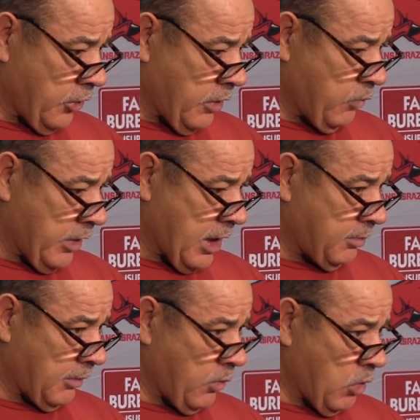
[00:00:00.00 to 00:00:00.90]
enough. We got
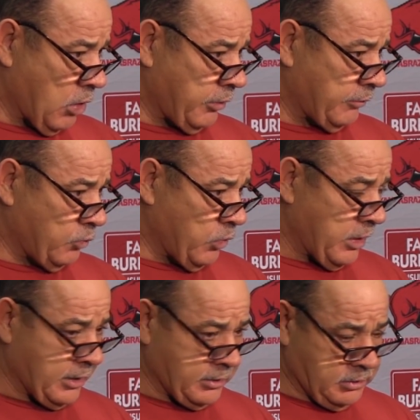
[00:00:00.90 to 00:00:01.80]
to play well enough to
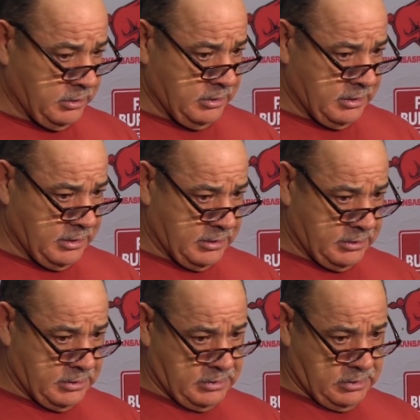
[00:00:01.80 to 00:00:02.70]
win,
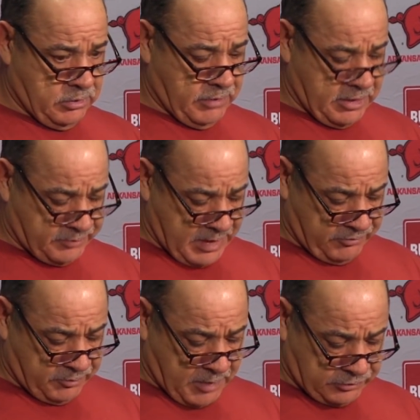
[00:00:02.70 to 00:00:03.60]
and that's my
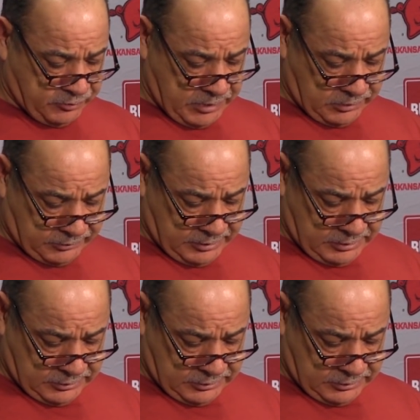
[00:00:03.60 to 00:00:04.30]
responsibility.